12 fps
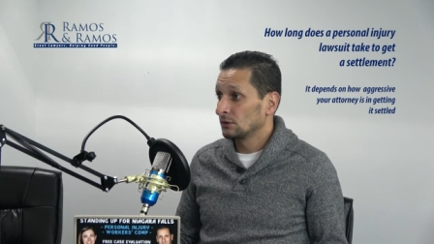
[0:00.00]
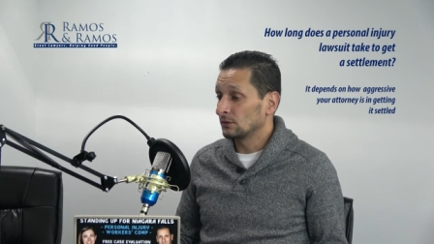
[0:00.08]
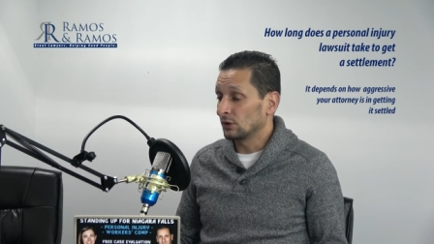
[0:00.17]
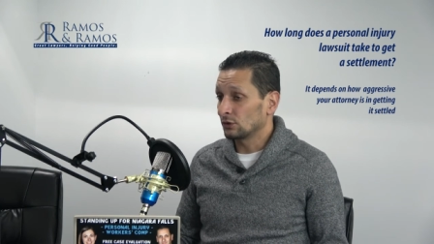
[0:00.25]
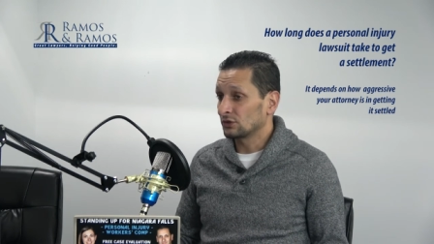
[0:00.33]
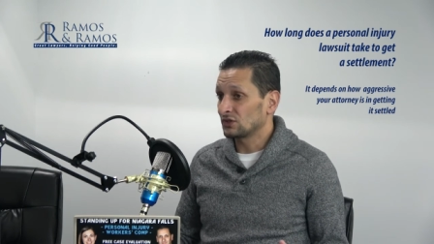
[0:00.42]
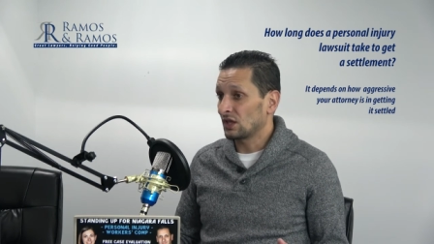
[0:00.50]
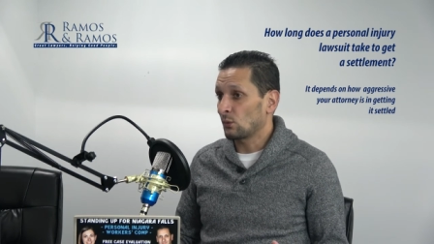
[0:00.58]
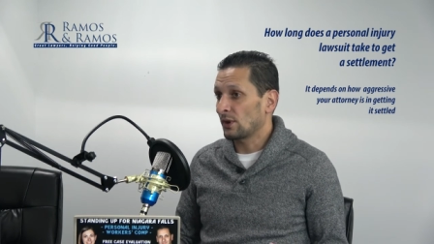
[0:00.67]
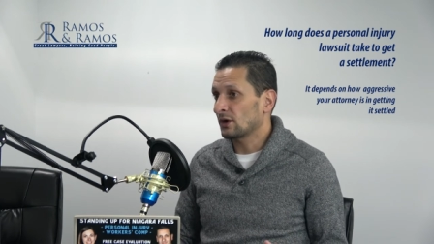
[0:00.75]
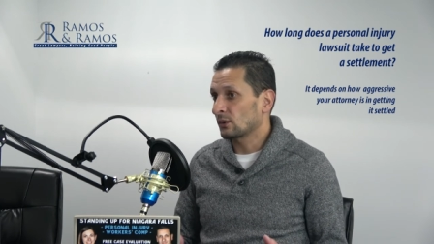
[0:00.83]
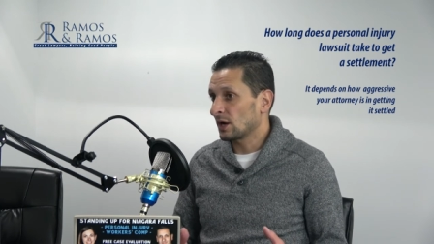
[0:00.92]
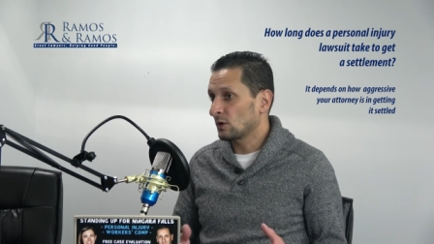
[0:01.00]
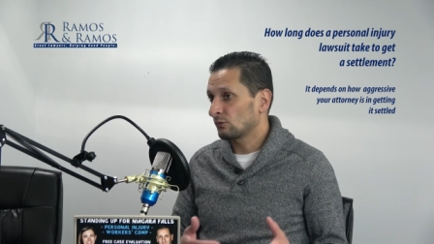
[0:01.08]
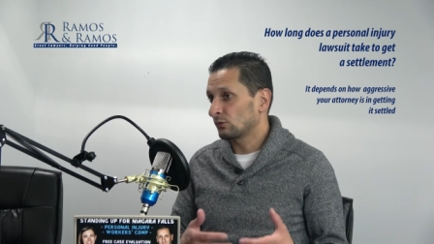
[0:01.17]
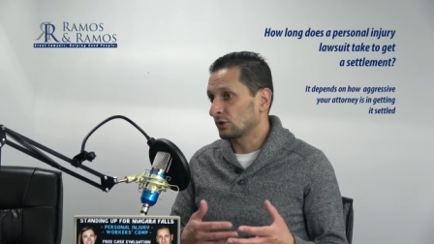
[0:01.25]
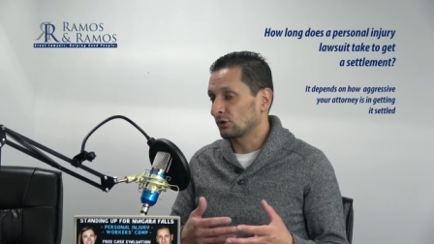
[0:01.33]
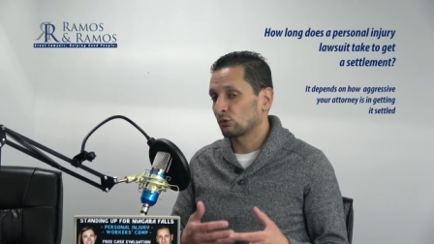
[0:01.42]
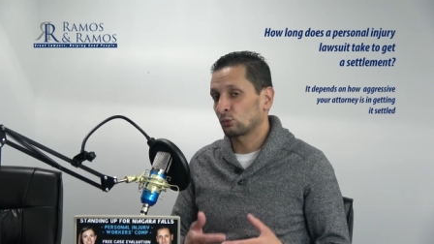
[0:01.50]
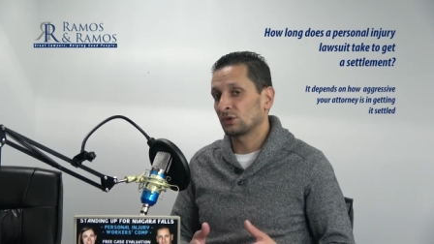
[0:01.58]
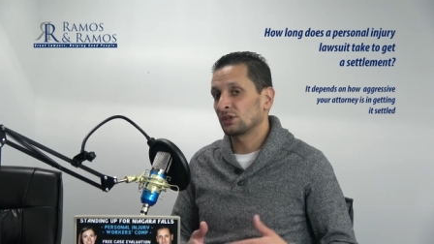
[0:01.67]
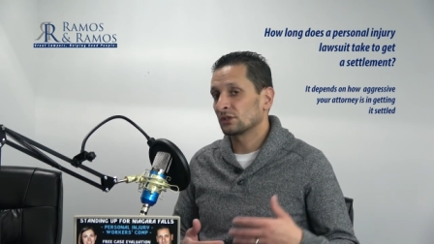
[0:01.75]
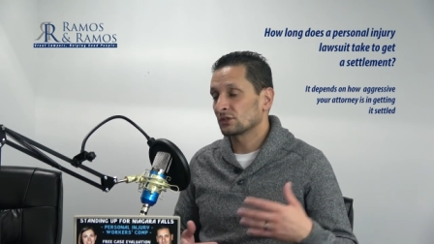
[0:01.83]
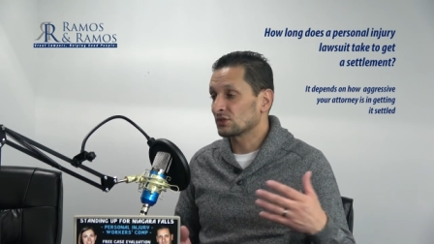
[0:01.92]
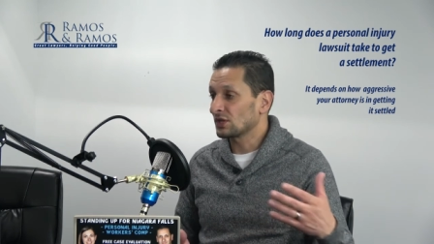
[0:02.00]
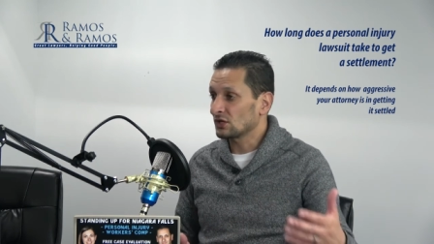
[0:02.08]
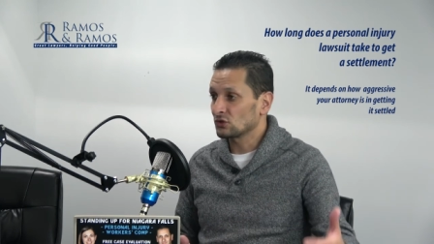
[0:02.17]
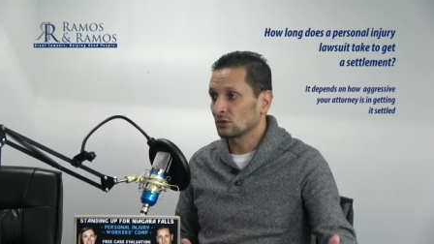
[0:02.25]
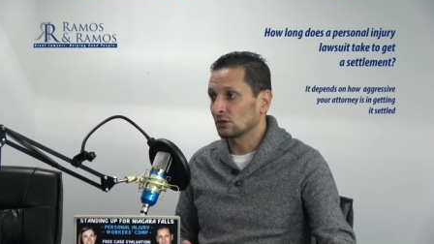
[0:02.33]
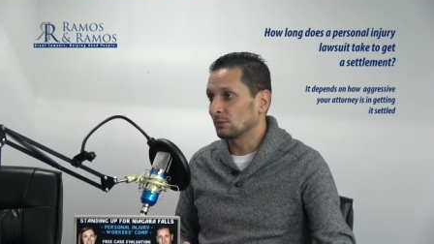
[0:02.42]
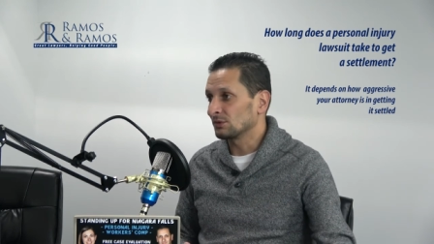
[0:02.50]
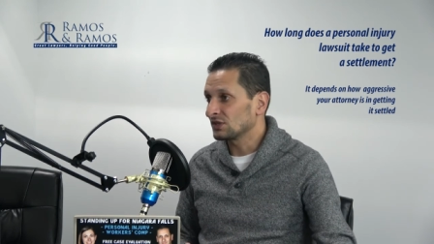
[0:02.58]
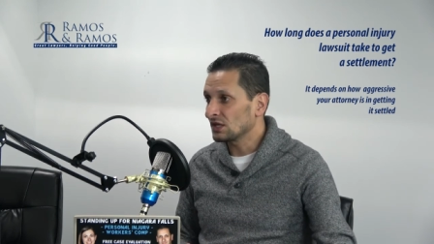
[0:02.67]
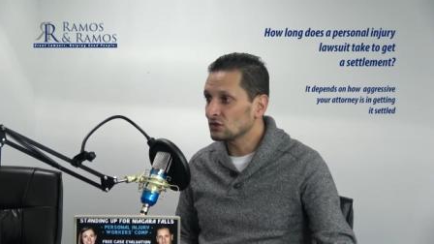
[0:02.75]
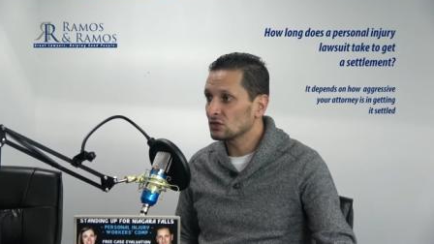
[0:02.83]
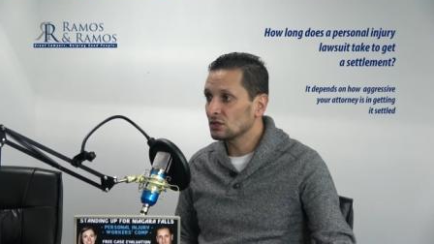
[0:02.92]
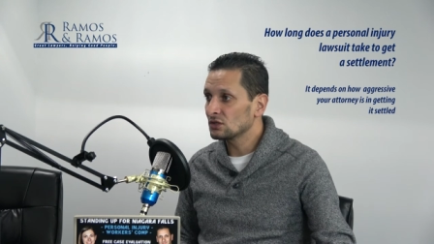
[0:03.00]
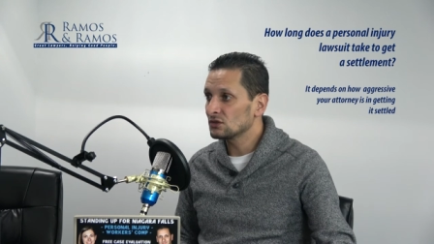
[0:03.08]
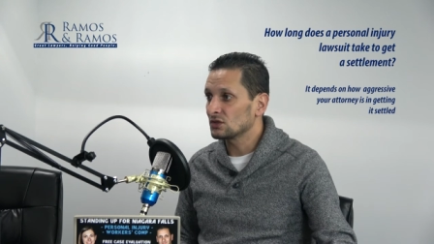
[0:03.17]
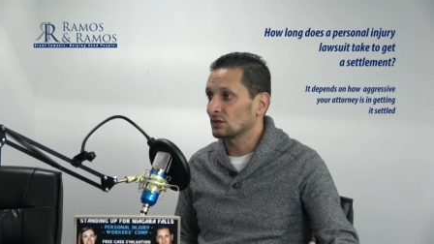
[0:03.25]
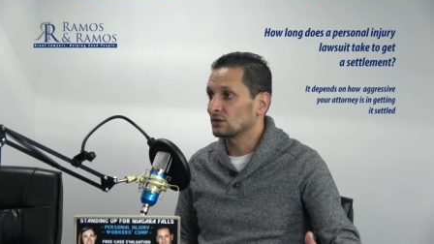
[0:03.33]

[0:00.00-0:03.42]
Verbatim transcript: you know, because they wait around for a three-year statute of limitations,